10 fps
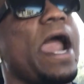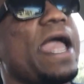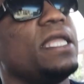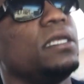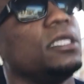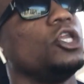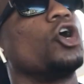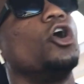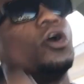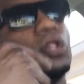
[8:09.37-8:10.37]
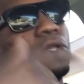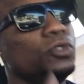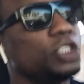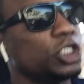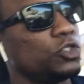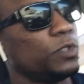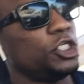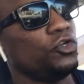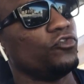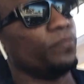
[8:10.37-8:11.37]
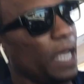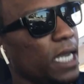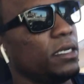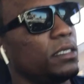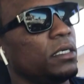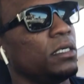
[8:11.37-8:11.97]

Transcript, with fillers: and the conclusions which you've made